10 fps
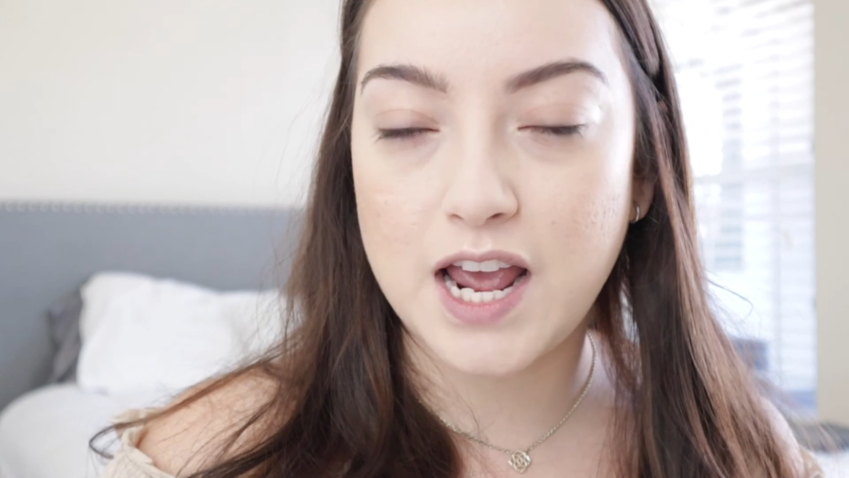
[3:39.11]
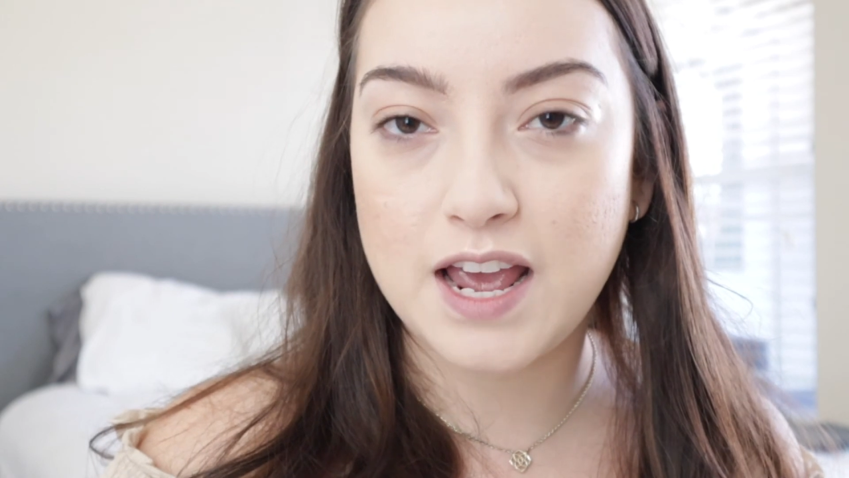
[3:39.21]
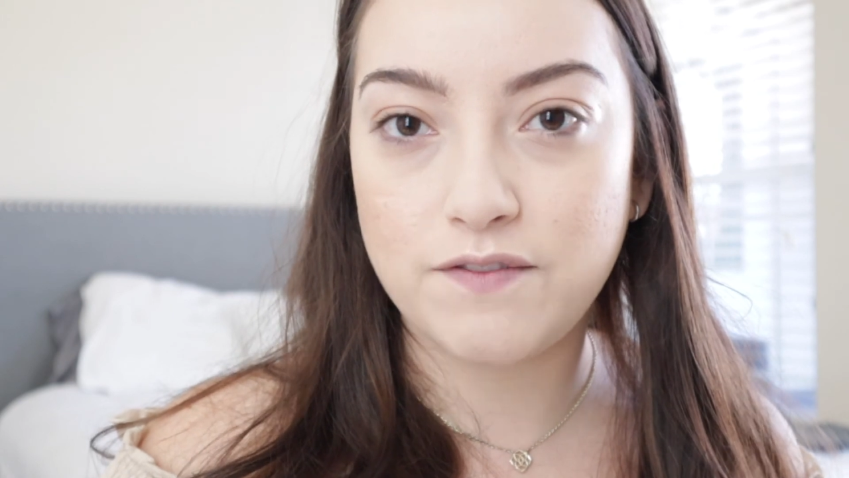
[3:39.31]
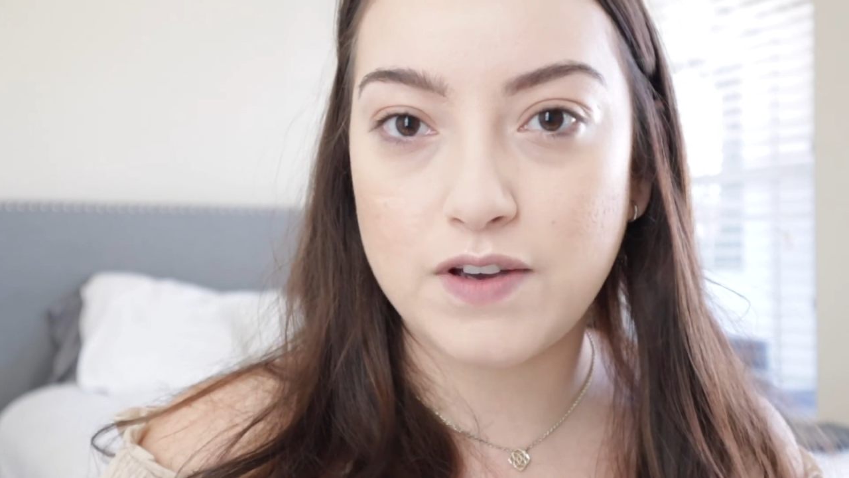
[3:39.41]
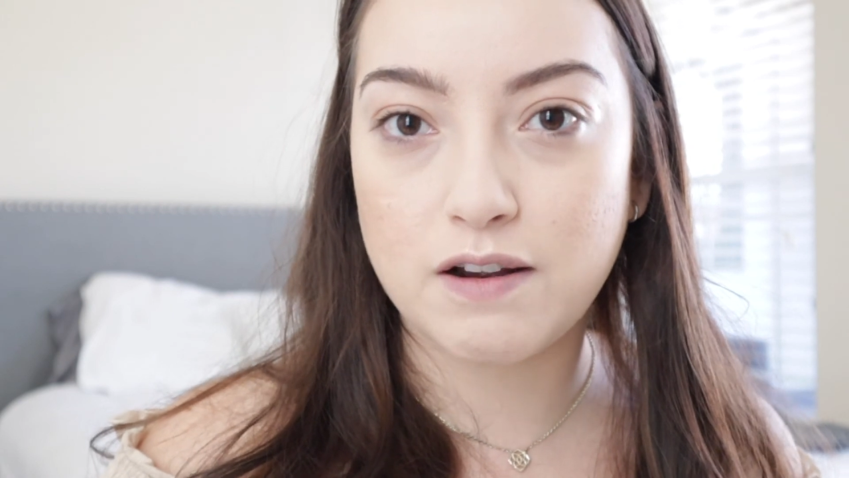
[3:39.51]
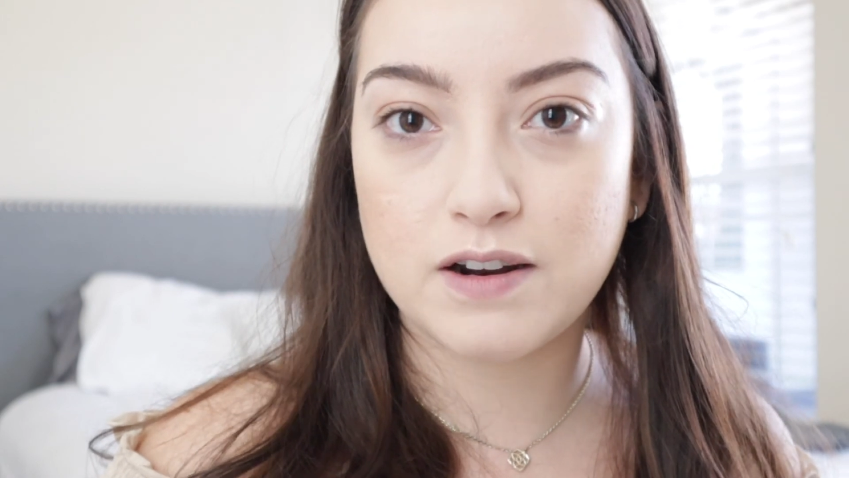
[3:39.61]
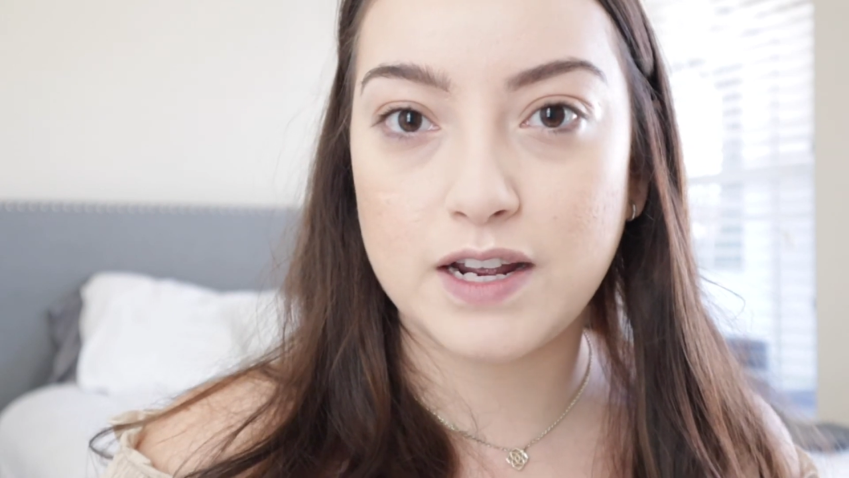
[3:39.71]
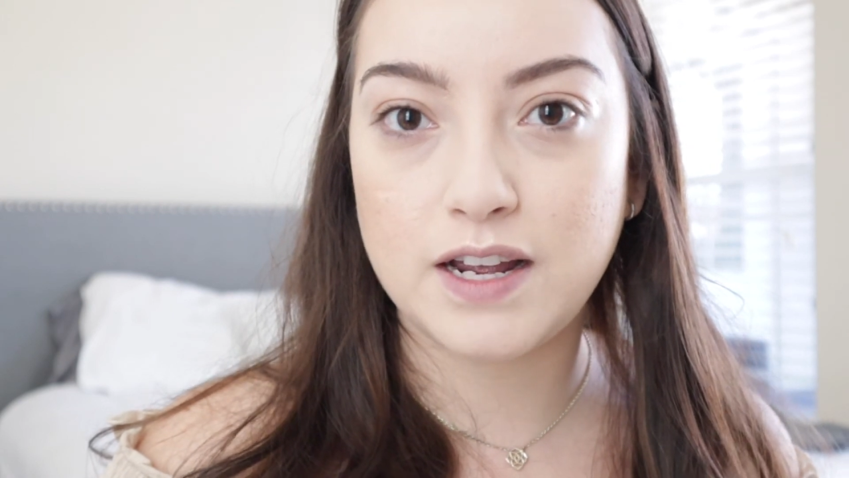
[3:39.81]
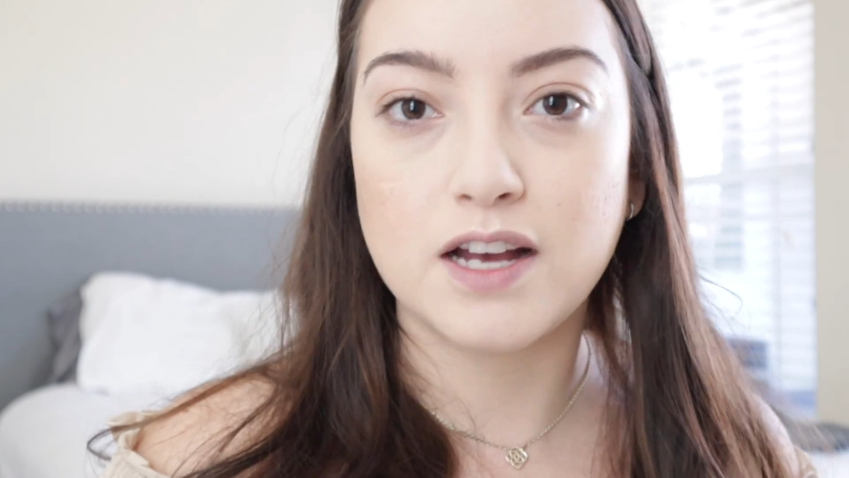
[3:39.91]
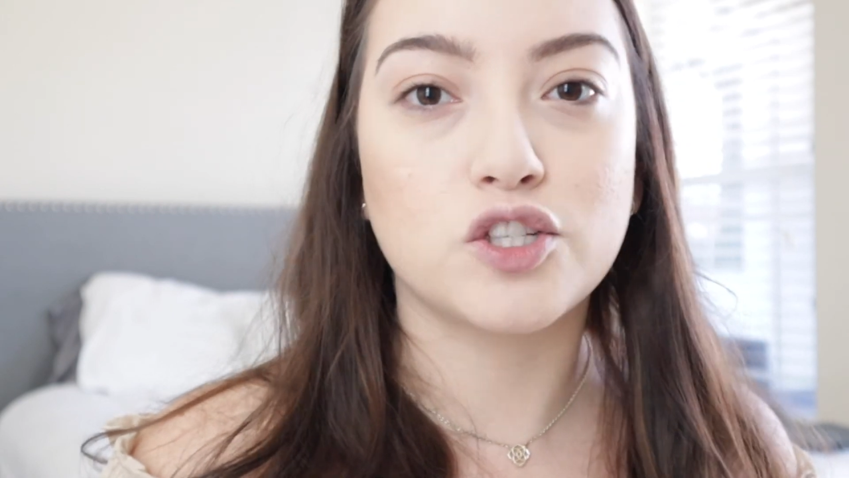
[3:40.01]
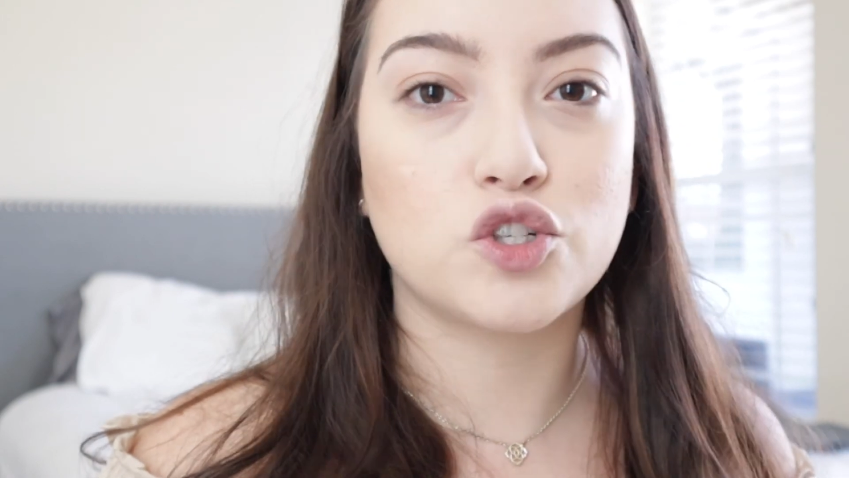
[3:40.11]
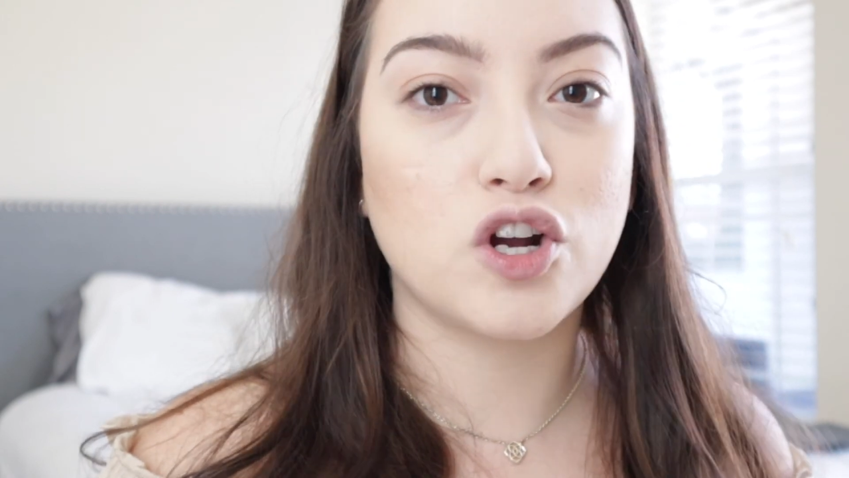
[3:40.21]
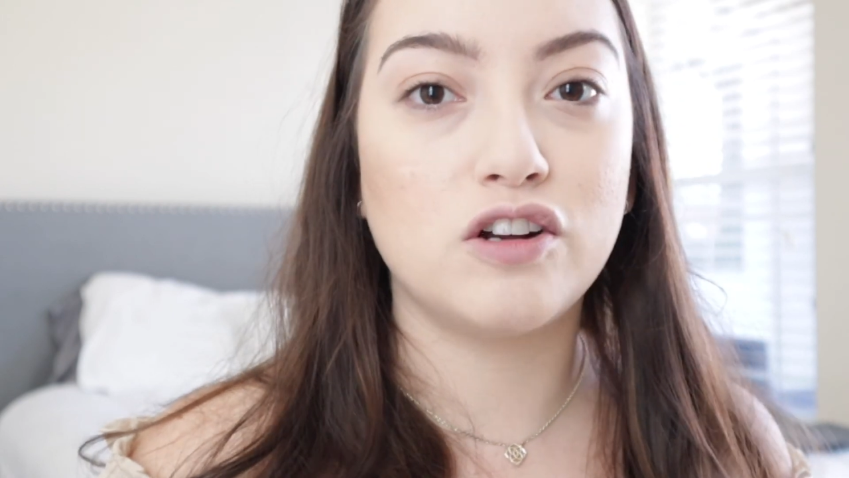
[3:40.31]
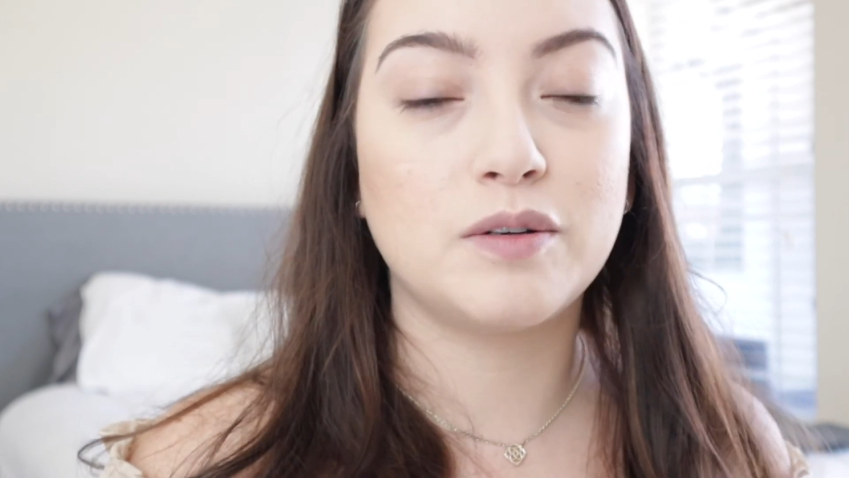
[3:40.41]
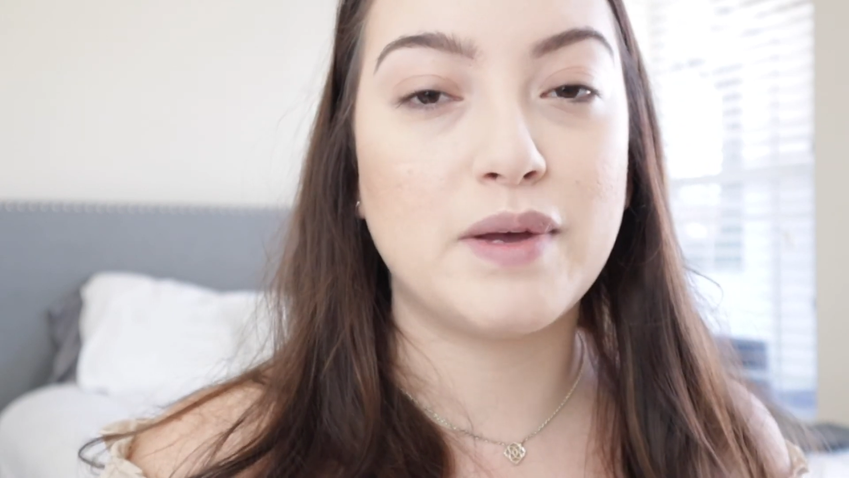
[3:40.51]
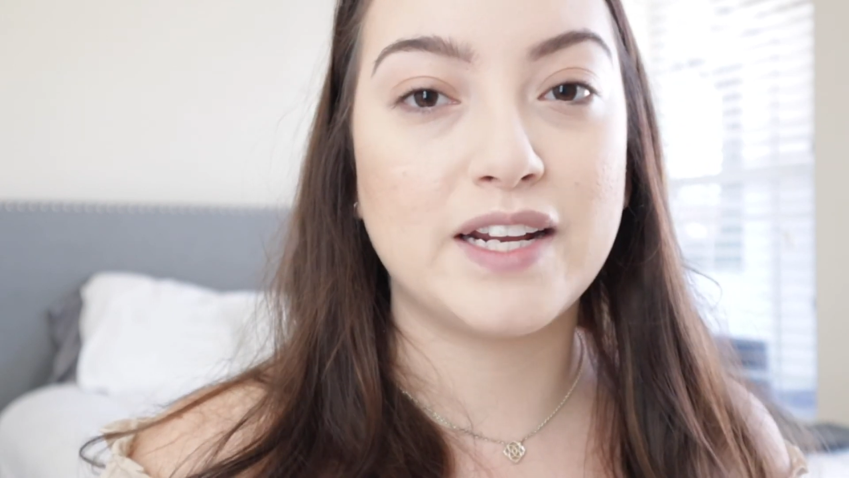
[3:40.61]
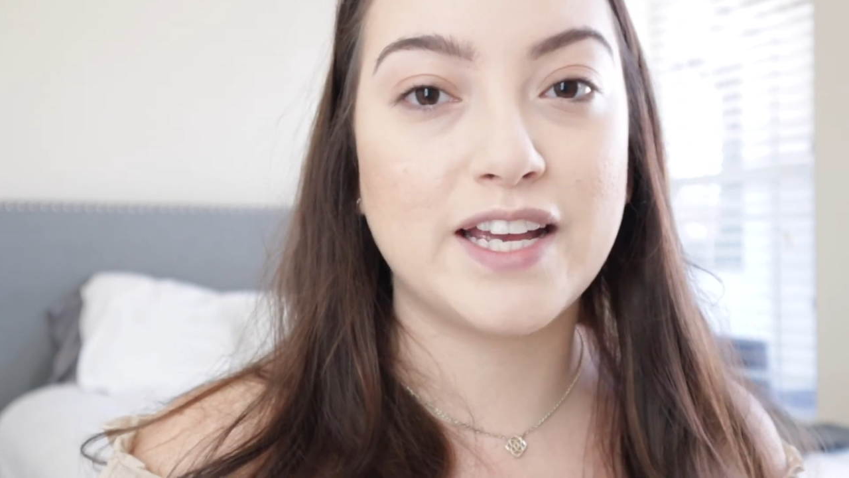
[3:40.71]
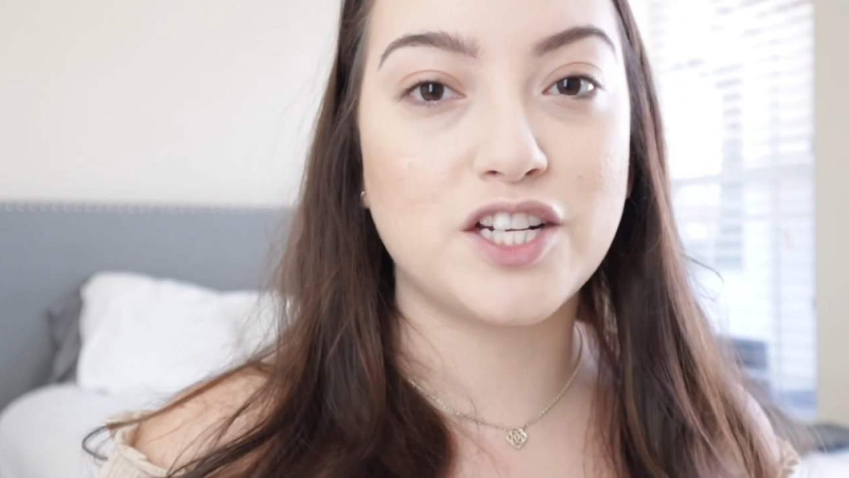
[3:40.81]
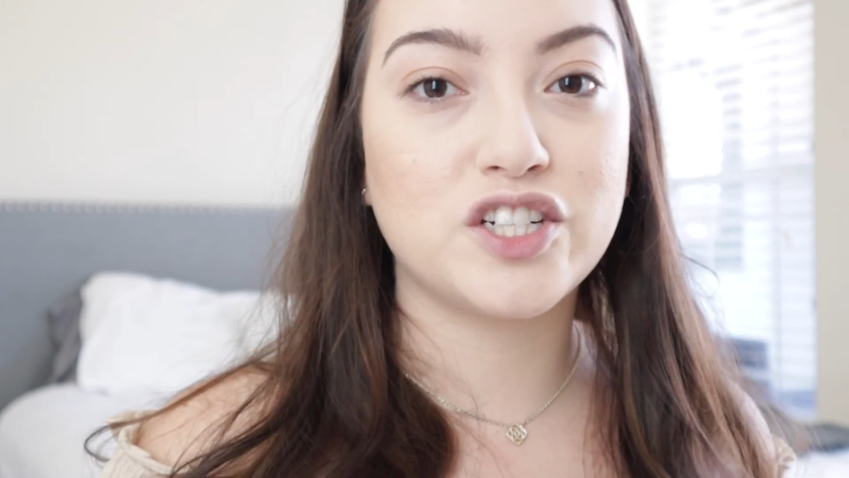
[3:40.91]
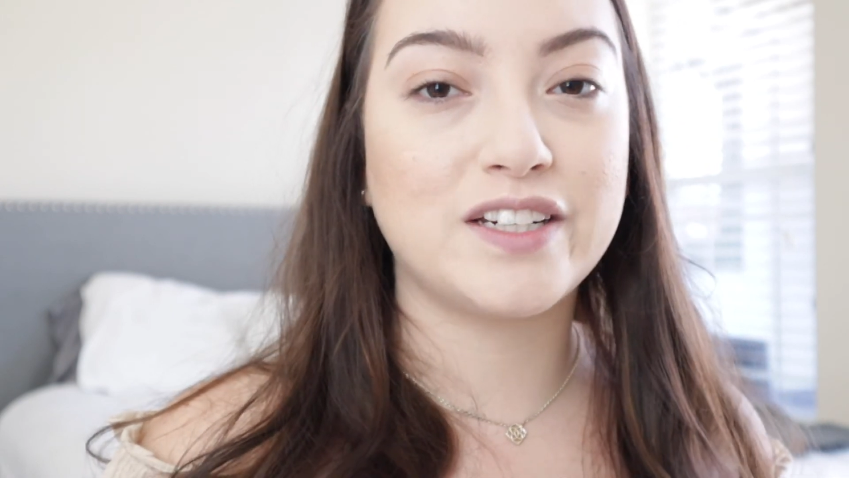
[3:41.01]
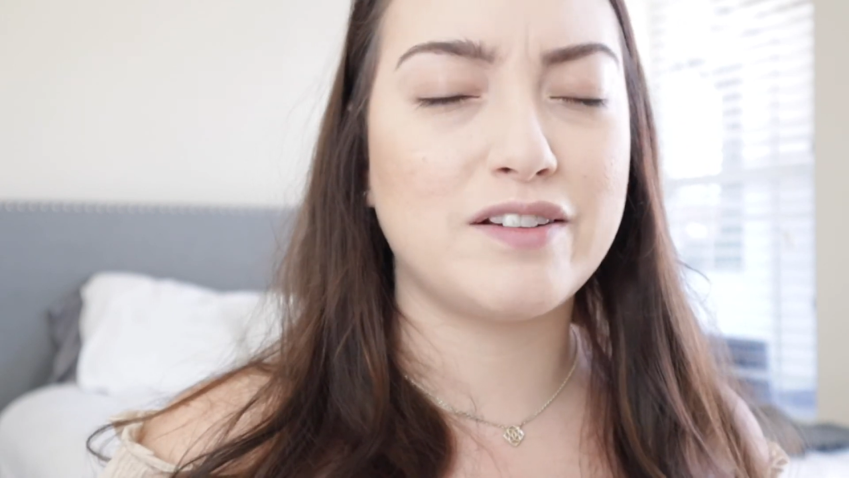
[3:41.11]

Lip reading: a very strong medication.